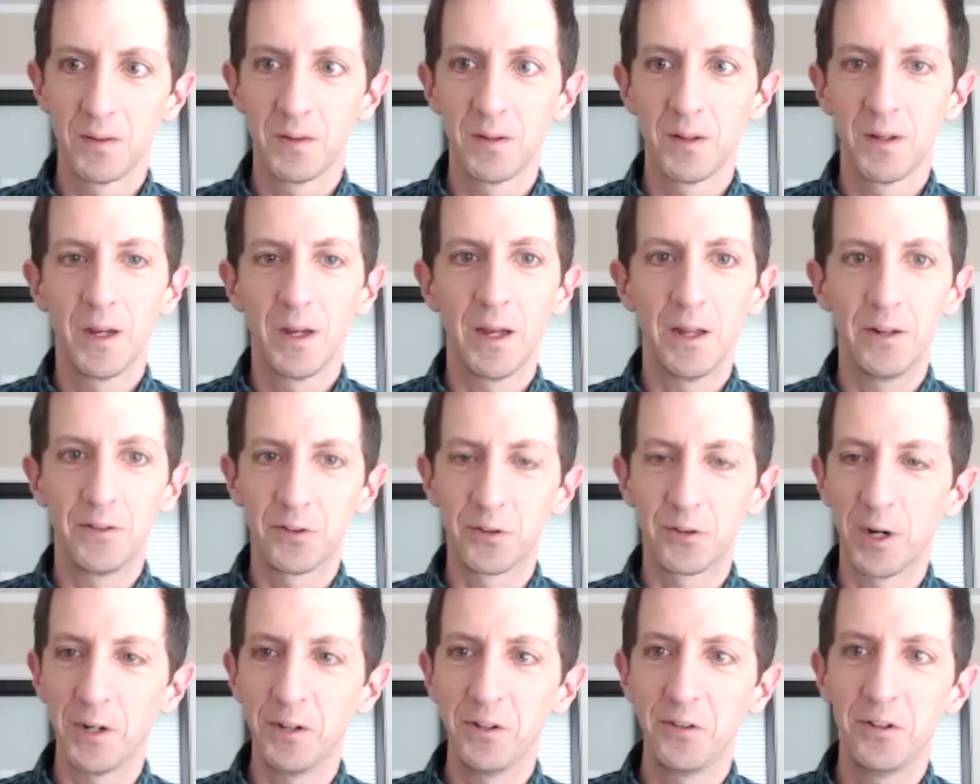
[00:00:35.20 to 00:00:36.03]
It's
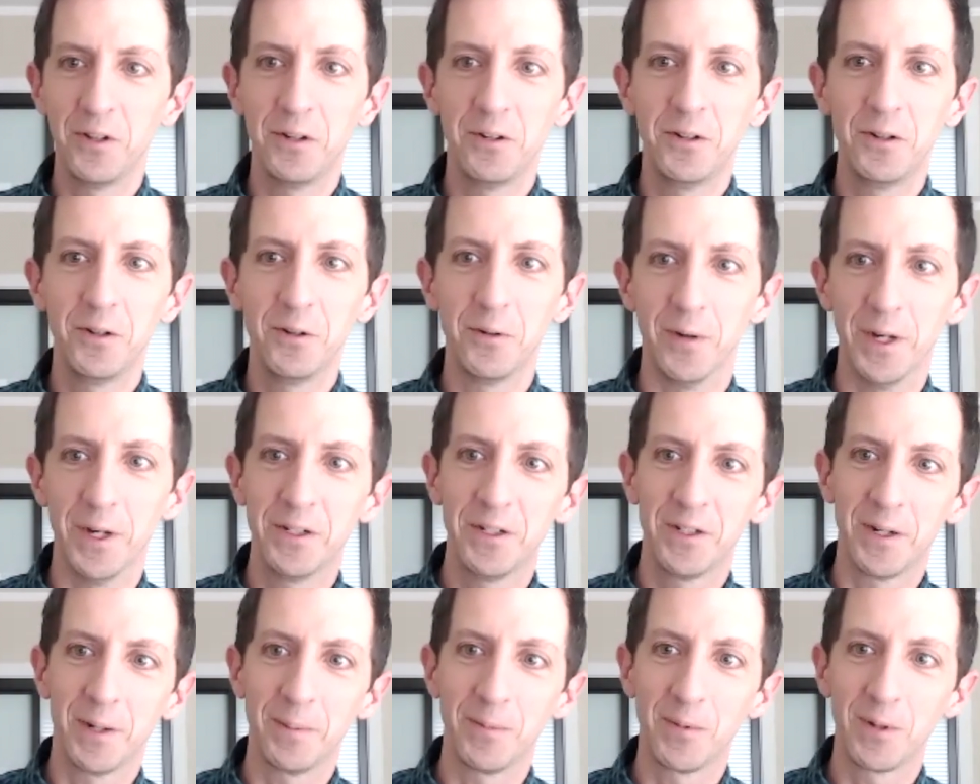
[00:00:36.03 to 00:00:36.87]
great to see you too, Rich.
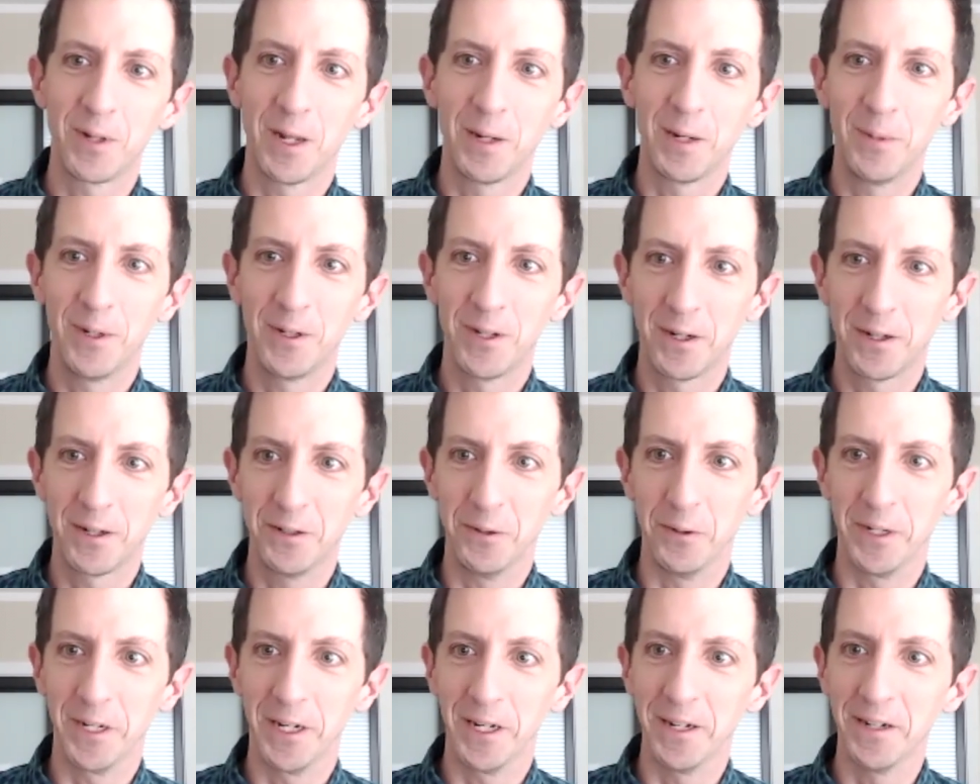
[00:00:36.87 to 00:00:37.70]
I'm glad to be talking to you
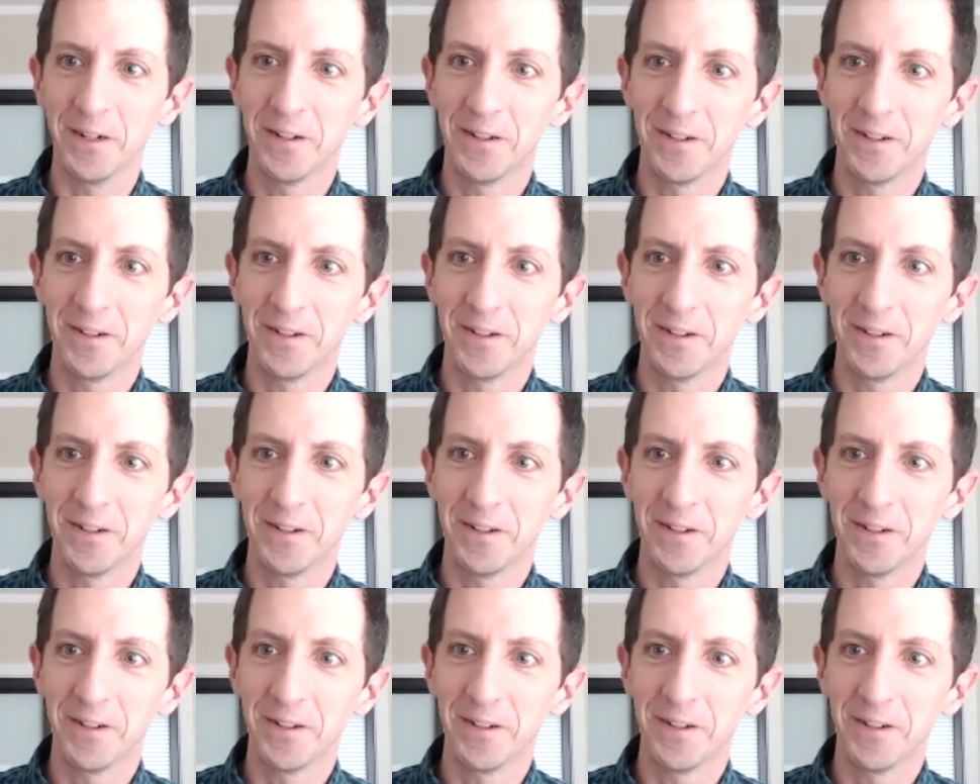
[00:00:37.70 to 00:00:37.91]
again.